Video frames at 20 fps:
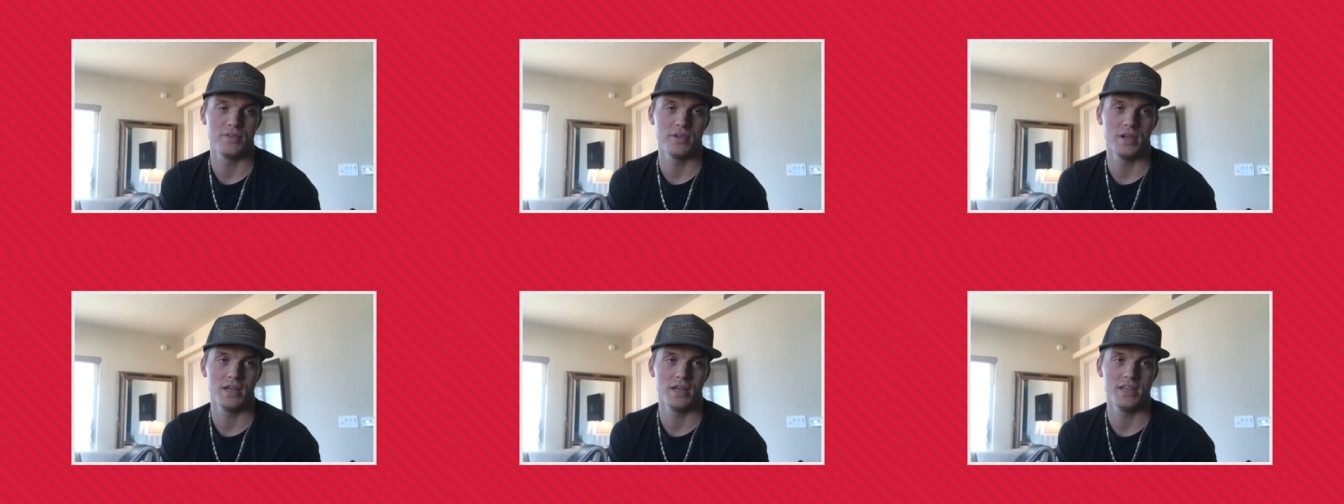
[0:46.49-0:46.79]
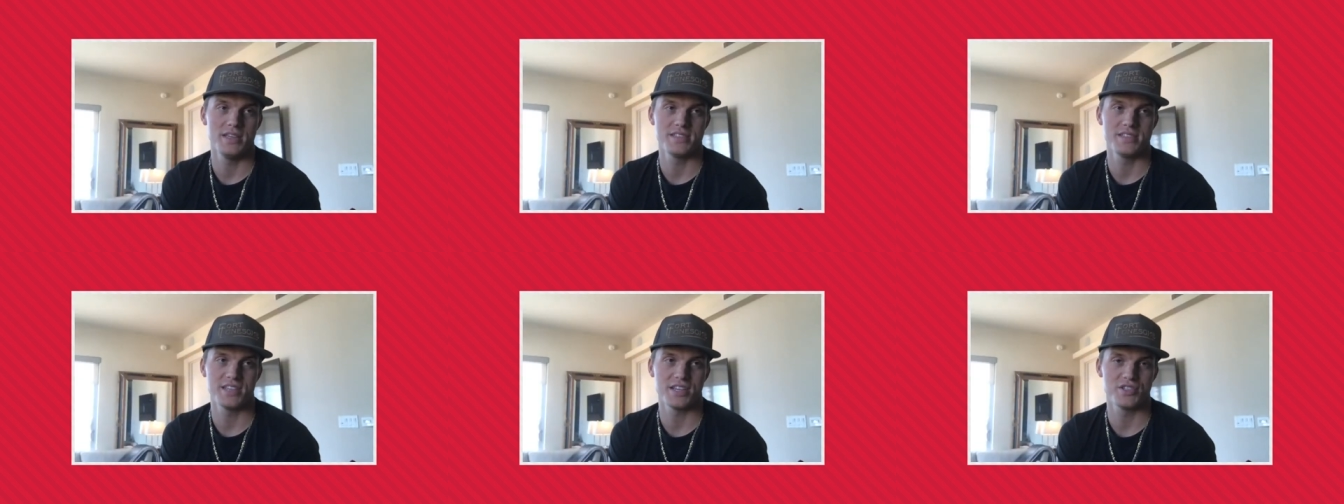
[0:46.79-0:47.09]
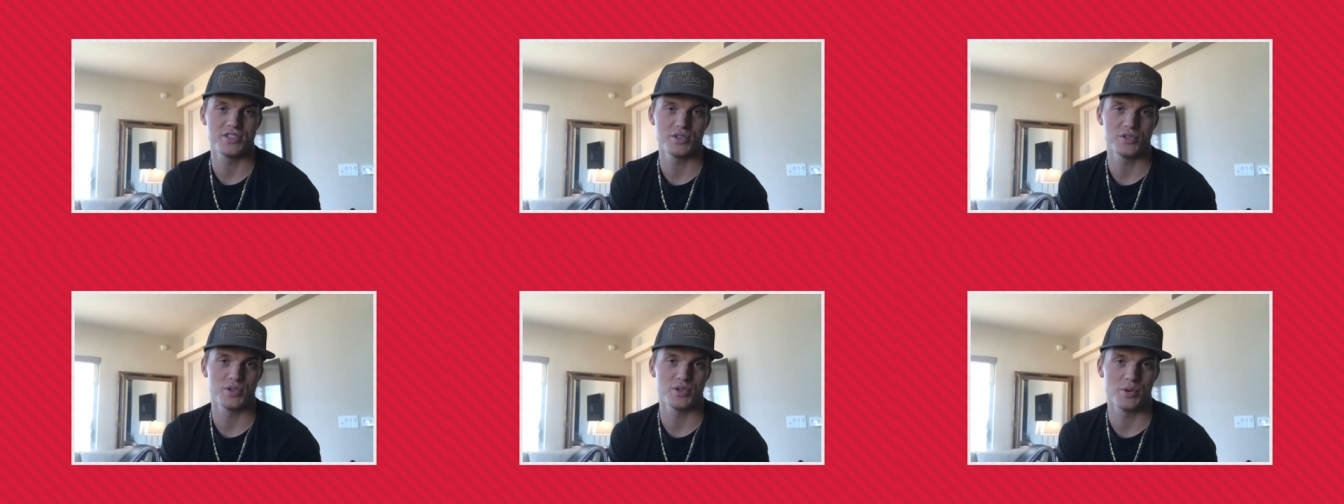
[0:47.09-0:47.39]
Uh, he's
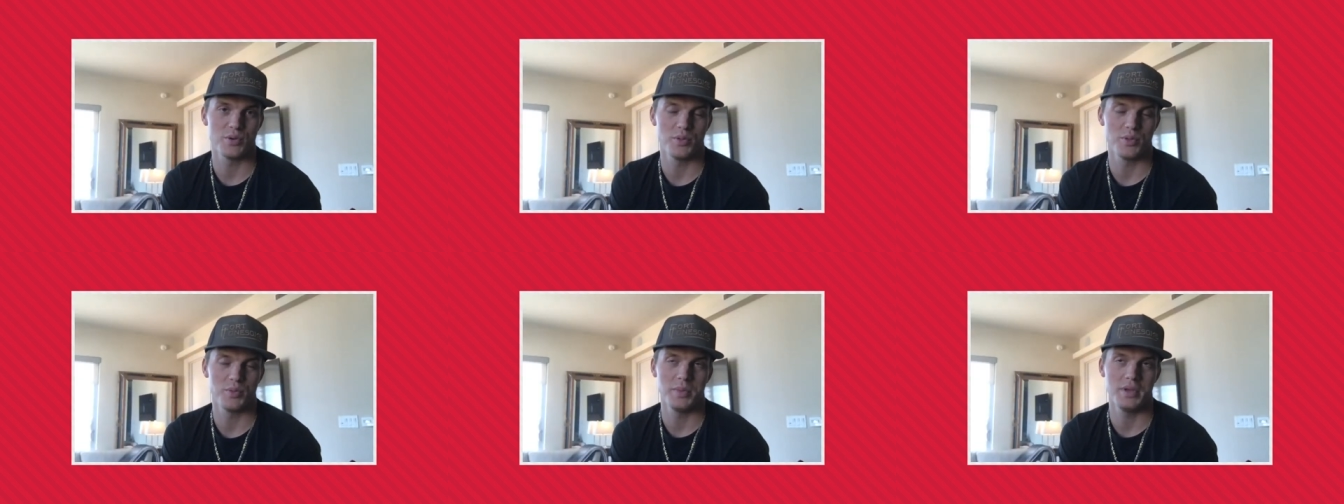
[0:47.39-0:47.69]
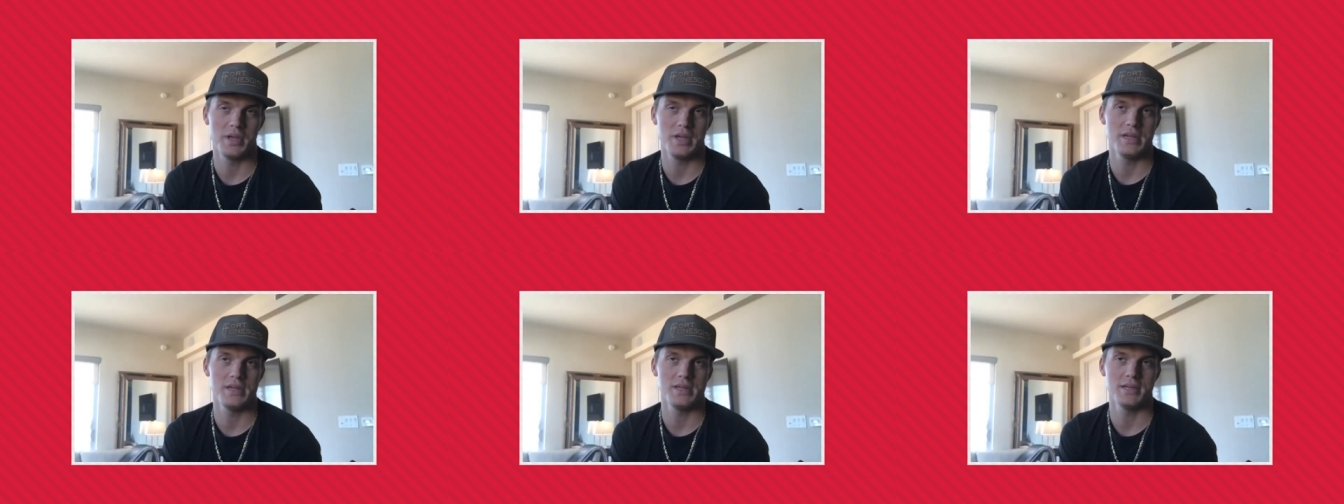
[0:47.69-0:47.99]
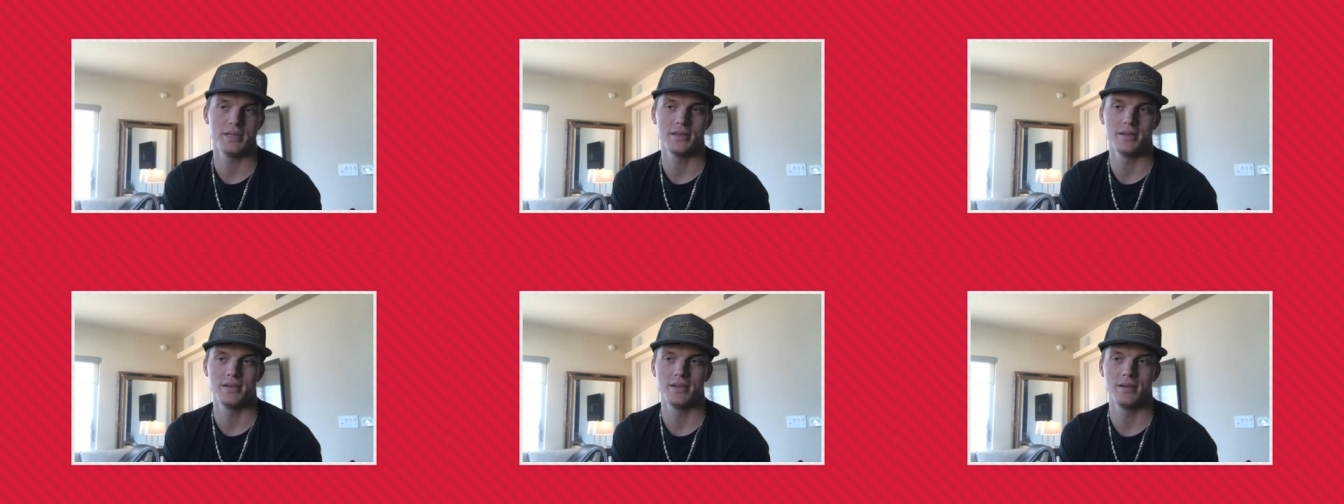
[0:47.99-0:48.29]
six years older than
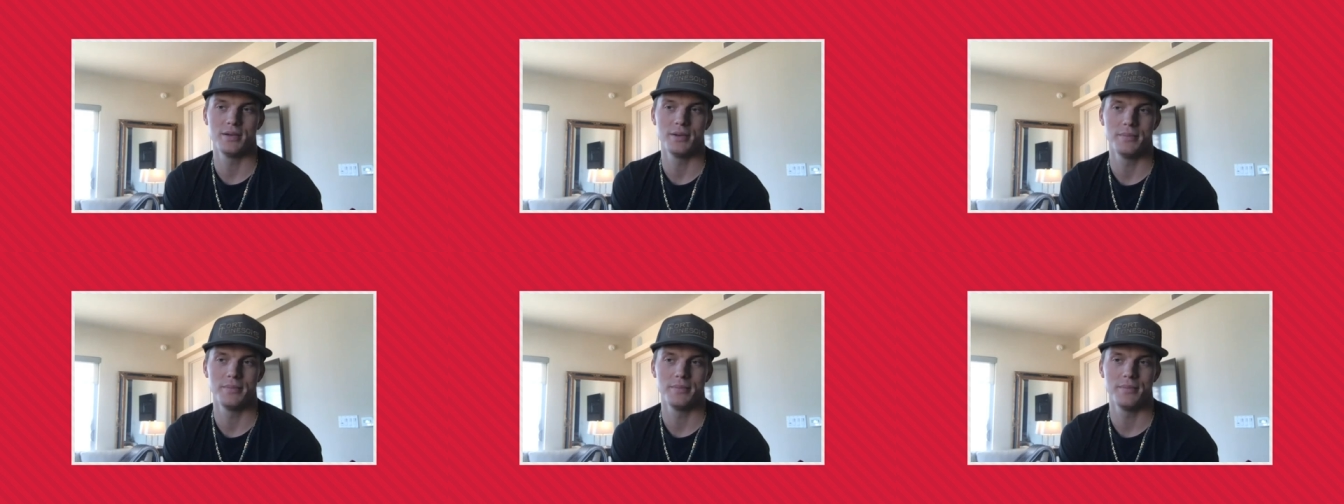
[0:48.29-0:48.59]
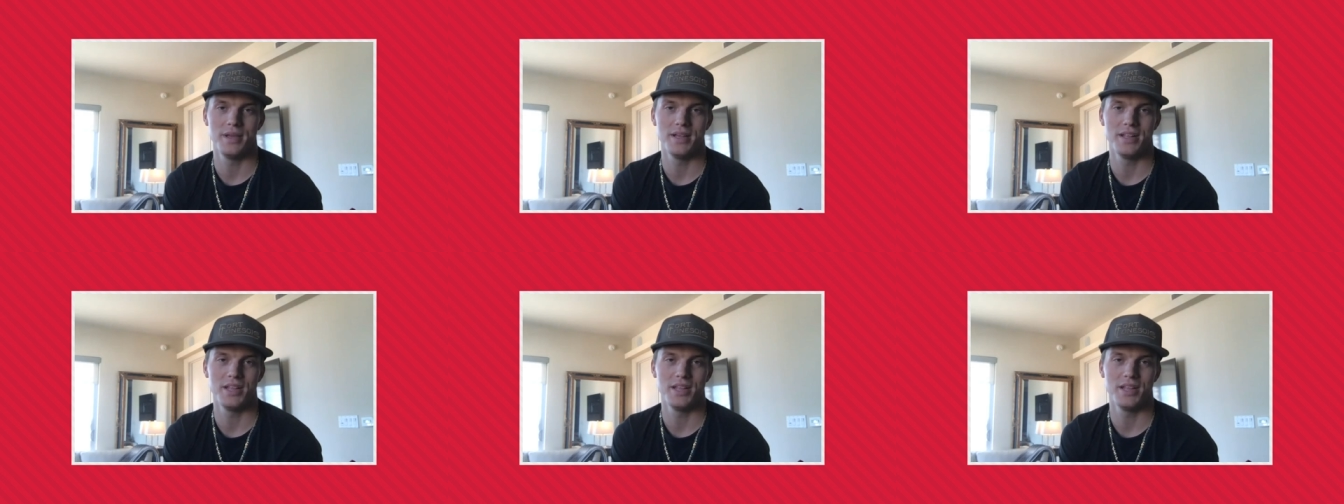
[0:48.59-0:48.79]
me, um,